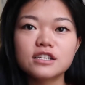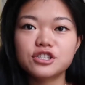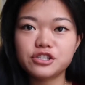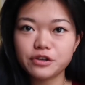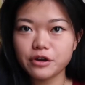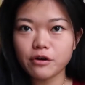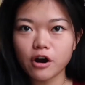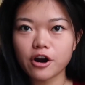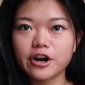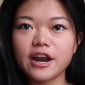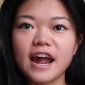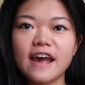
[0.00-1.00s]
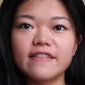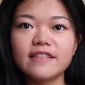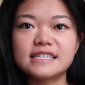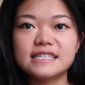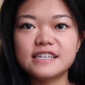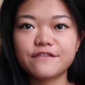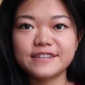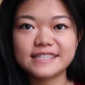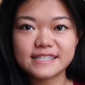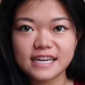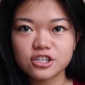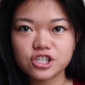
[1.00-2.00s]
studio art and its different
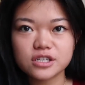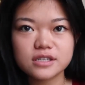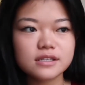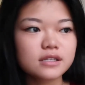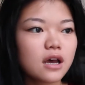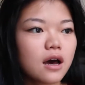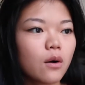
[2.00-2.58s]
sections,